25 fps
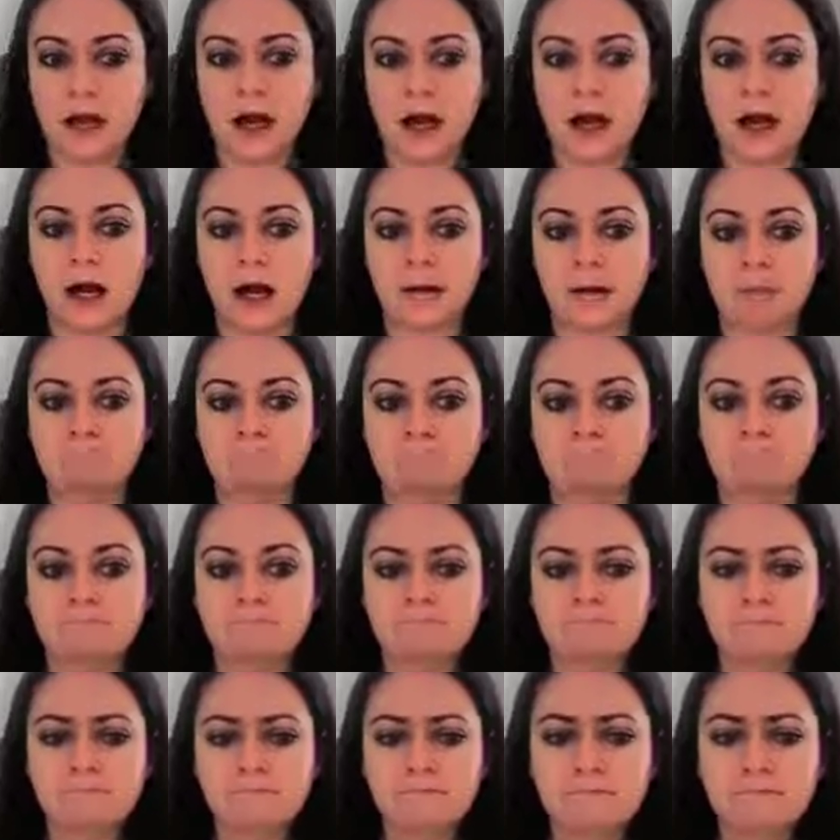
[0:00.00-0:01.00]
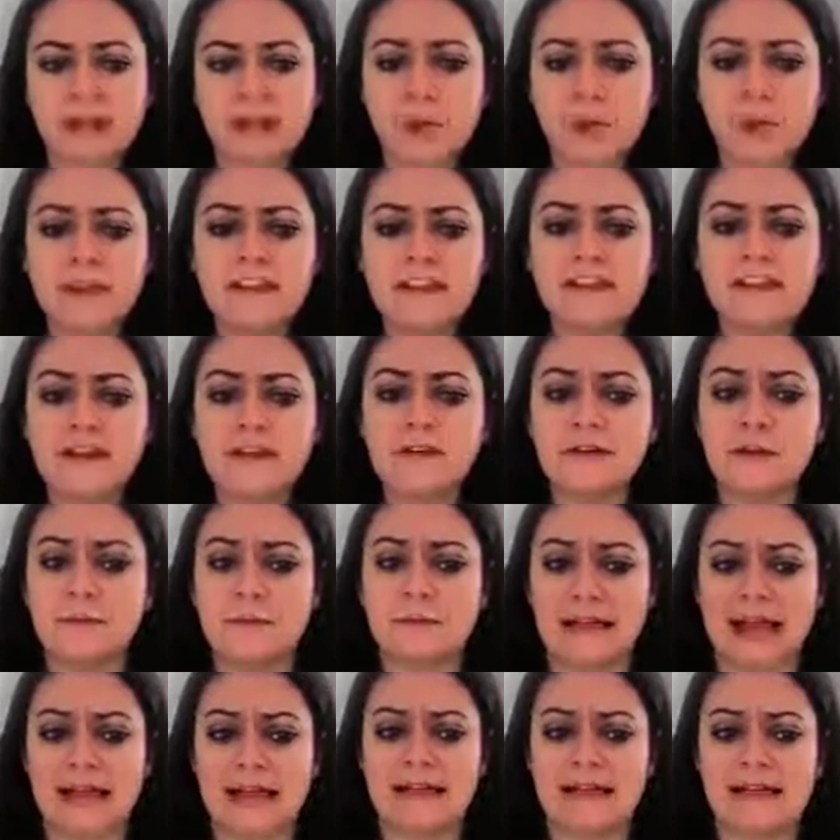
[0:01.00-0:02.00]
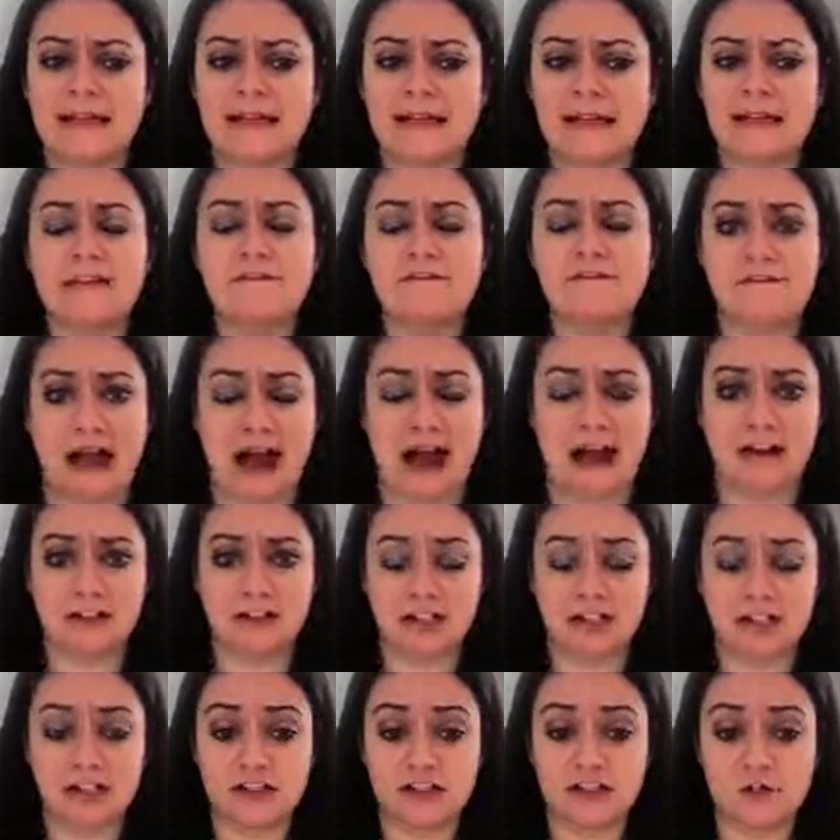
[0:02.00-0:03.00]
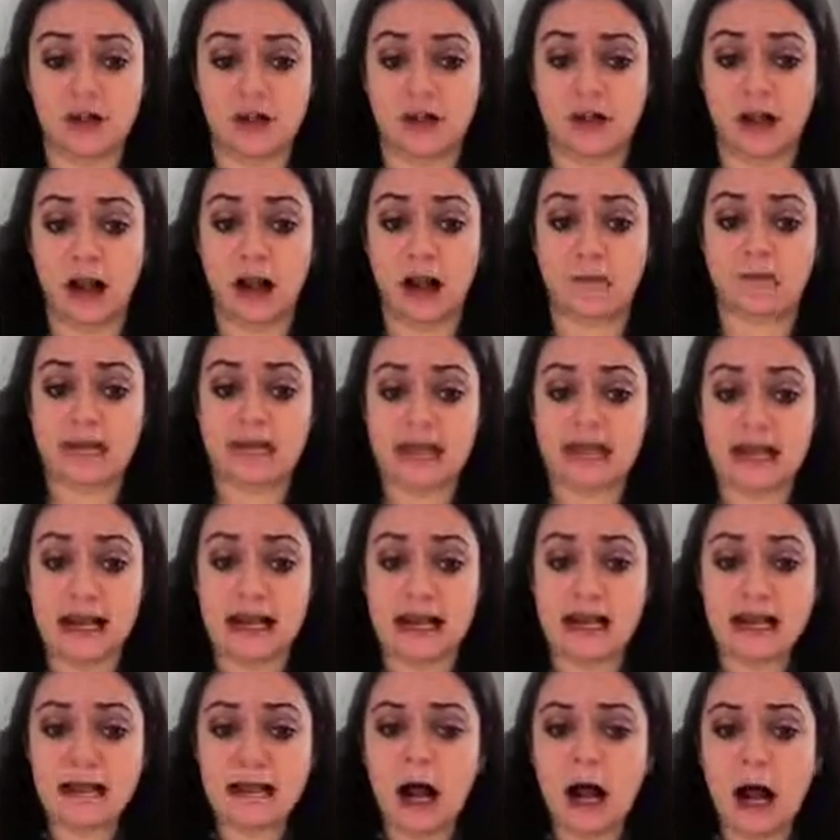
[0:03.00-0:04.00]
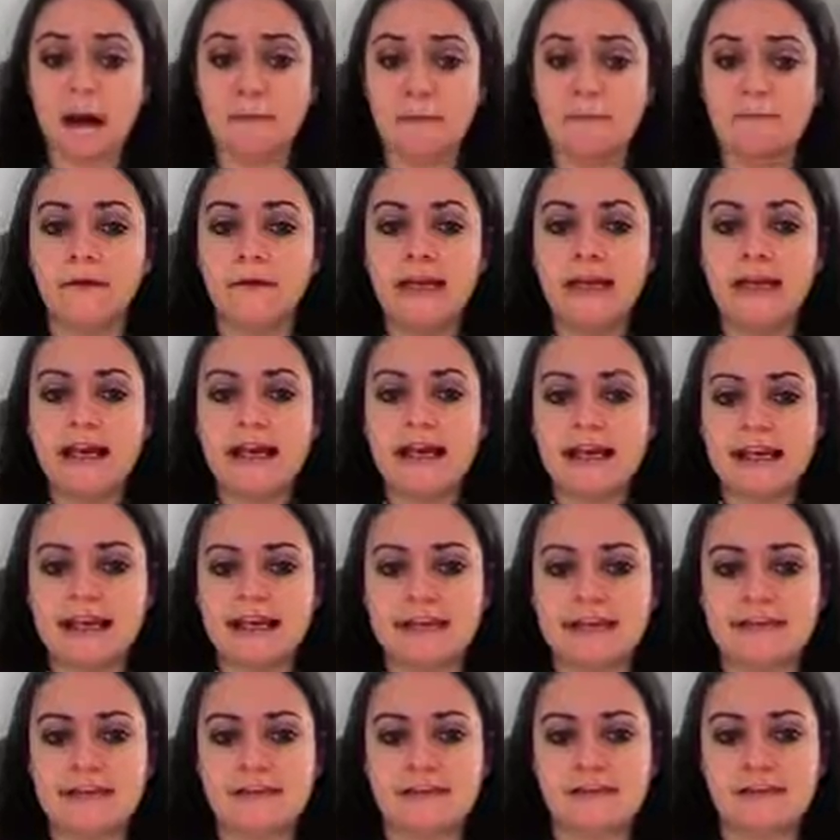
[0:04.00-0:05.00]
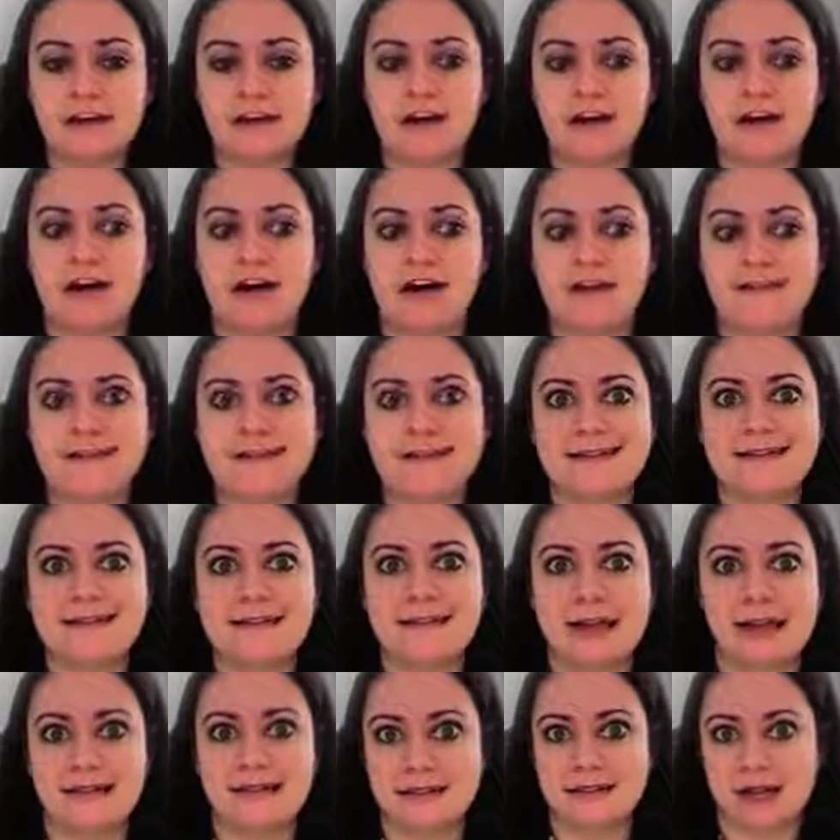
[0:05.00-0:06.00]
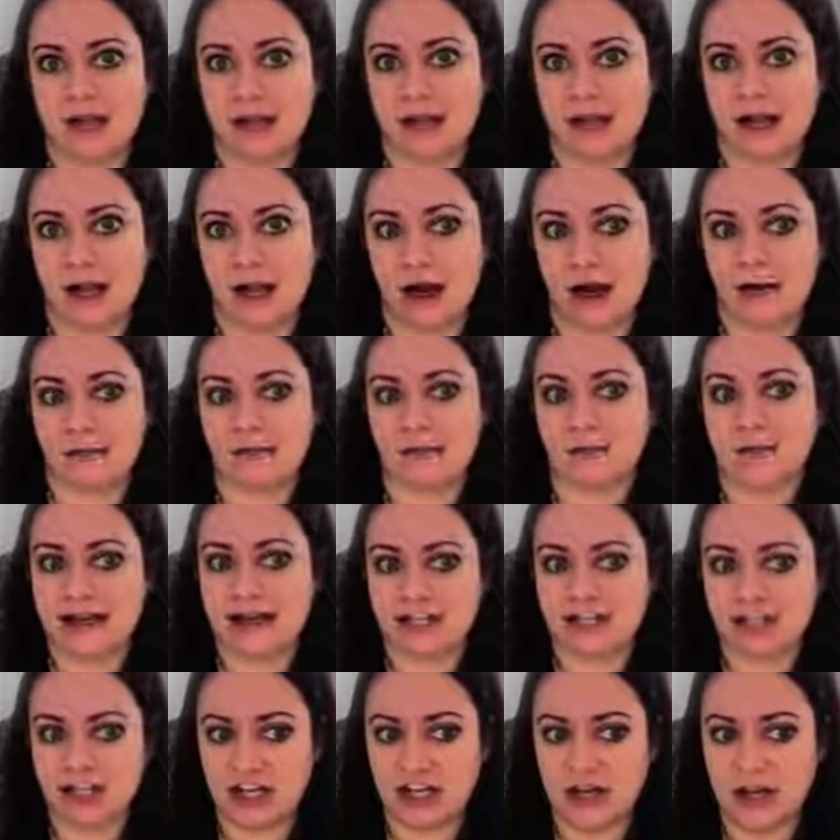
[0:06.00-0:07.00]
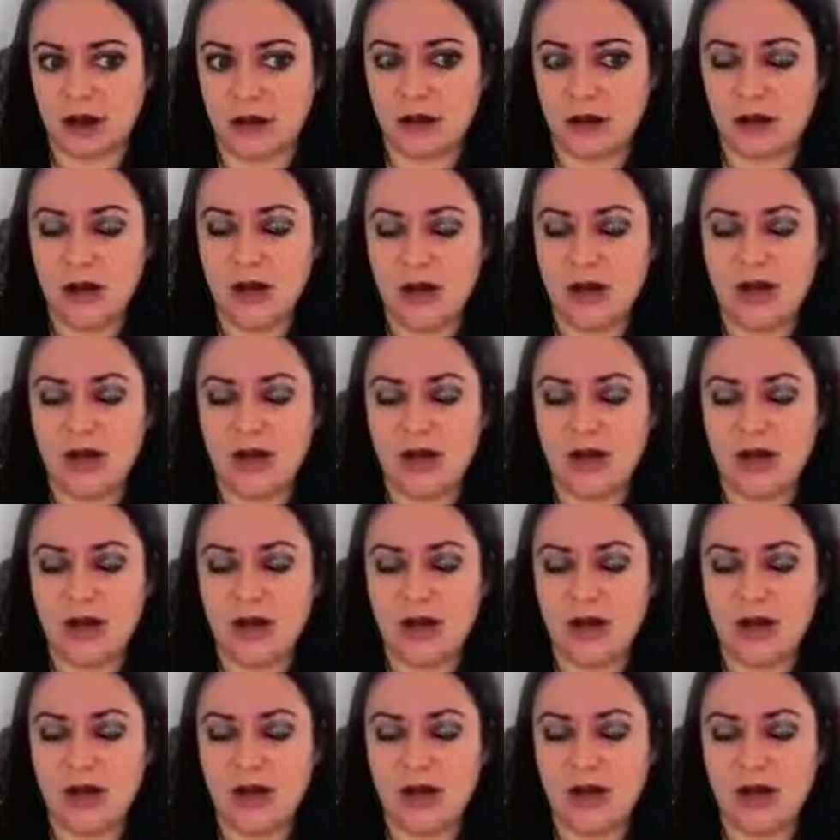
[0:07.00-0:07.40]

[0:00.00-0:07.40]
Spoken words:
One of the other main key factors when it comes to income is a thing called debt to income ratio.